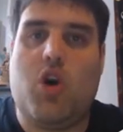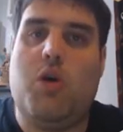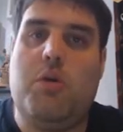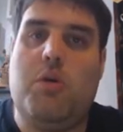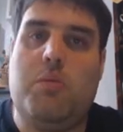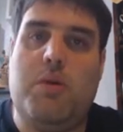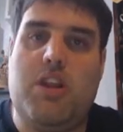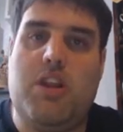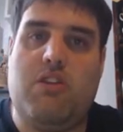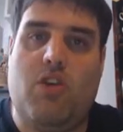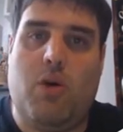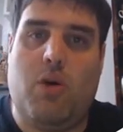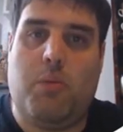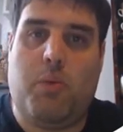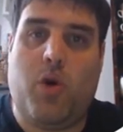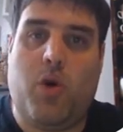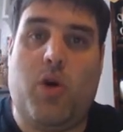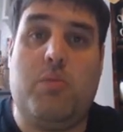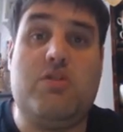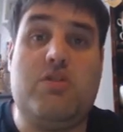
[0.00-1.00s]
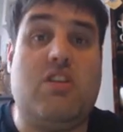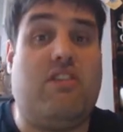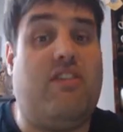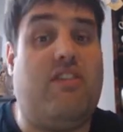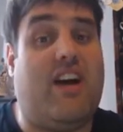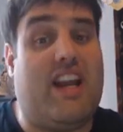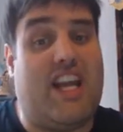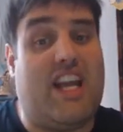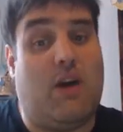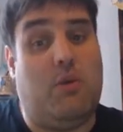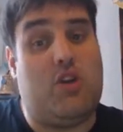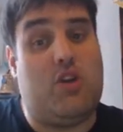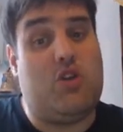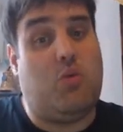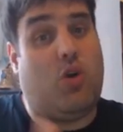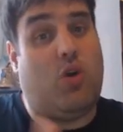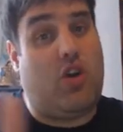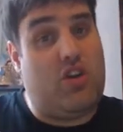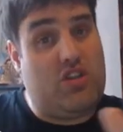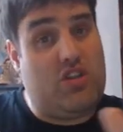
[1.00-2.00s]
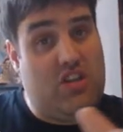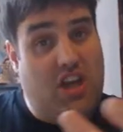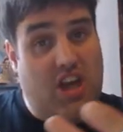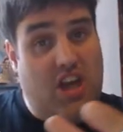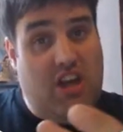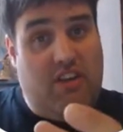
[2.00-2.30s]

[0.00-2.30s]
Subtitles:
coming up with your own prompts or finding out which ones